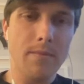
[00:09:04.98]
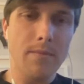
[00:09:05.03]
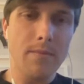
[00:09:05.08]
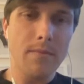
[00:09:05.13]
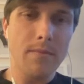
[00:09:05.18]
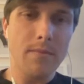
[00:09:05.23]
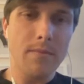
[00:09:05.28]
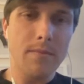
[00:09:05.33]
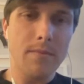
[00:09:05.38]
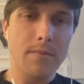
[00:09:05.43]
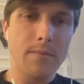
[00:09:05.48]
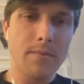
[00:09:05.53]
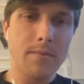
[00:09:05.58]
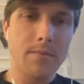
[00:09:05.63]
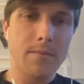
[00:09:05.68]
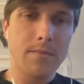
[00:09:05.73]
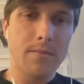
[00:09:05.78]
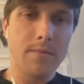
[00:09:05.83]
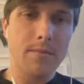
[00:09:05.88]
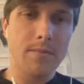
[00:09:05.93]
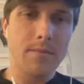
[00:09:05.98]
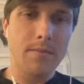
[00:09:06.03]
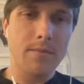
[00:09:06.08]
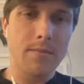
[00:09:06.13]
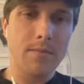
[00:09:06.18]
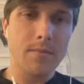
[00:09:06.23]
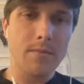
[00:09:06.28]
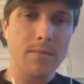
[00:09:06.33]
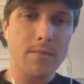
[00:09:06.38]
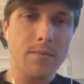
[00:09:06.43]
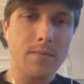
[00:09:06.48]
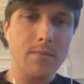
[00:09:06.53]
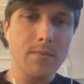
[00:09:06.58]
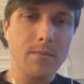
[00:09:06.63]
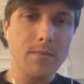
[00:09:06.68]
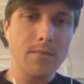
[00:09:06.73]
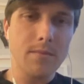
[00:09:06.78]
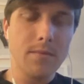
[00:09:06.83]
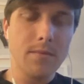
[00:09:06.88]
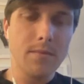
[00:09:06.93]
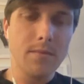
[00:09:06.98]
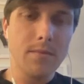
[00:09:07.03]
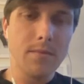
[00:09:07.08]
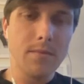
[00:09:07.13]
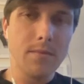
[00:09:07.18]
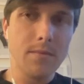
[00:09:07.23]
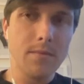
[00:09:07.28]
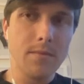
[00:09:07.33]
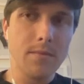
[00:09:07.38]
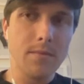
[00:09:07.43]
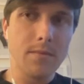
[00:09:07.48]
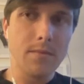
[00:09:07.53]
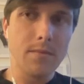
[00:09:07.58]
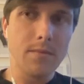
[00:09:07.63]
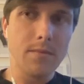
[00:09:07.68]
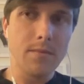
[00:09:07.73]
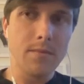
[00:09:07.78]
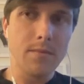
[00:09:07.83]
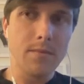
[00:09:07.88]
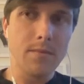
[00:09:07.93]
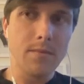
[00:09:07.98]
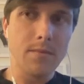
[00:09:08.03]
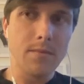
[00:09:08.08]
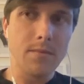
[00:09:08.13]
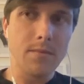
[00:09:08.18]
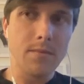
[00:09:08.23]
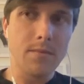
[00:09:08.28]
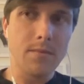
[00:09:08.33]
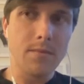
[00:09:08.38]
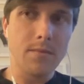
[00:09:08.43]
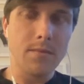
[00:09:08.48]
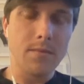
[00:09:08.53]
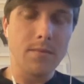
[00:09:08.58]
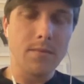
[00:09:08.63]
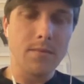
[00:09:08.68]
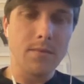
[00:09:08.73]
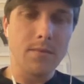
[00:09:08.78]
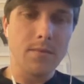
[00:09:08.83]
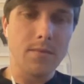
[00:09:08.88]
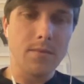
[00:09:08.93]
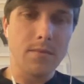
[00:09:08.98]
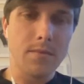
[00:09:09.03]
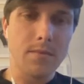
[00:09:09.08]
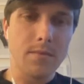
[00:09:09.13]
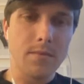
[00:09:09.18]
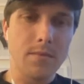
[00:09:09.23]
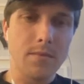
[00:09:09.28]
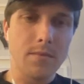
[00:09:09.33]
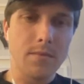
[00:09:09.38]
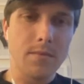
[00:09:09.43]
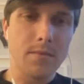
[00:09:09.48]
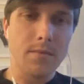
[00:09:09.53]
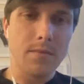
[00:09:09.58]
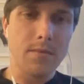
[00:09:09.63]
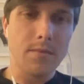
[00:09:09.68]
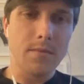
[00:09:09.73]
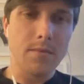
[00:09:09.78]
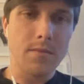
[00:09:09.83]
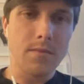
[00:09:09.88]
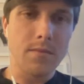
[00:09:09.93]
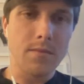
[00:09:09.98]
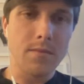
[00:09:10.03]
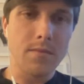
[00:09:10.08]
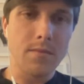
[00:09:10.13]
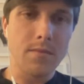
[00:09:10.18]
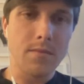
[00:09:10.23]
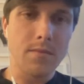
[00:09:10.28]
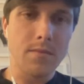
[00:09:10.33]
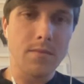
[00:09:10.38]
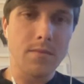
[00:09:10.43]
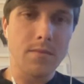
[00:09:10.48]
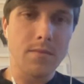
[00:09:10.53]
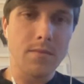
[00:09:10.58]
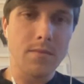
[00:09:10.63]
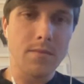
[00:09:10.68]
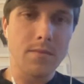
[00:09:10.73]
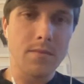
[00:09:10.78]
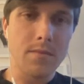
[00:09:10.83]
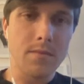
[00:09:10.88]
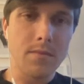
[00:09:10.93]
[no speech]